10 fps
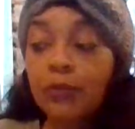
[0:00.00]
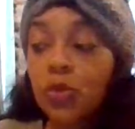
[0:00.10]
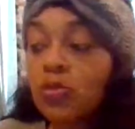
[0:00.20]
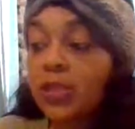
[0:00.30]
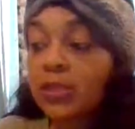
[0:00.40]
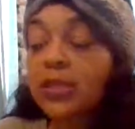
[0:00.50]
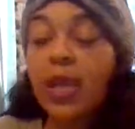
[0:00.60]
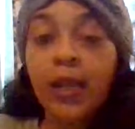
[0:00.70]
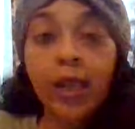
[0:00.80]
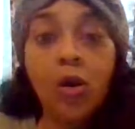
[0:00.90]
you can
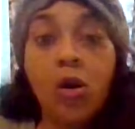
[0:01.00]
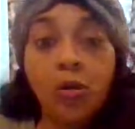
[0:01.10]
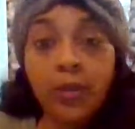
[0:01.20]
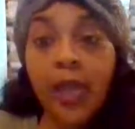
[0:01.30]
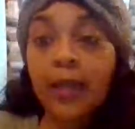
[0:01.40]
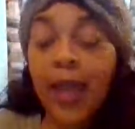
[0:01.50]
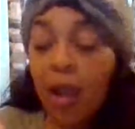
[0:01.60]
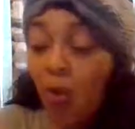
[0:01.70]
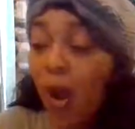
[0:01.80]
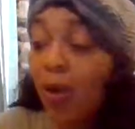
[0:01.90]
say that all day,
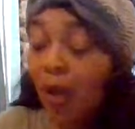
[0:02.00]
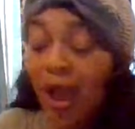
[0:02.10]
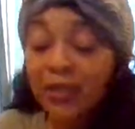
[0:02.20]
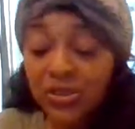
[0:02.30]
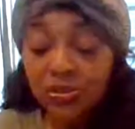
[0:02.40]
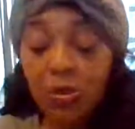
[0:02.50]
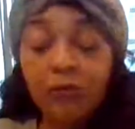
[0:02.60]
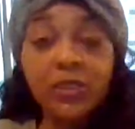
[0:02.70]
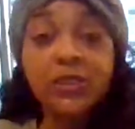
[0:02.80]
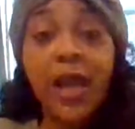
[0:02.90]
like, oh, I, I
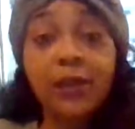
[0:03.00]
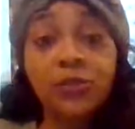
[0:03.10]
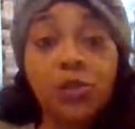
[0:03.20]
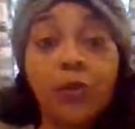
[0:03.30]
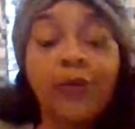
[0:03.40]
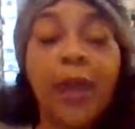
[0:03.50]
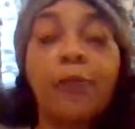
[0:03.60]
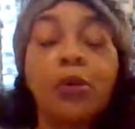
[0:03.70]
deserve this, I deserve that.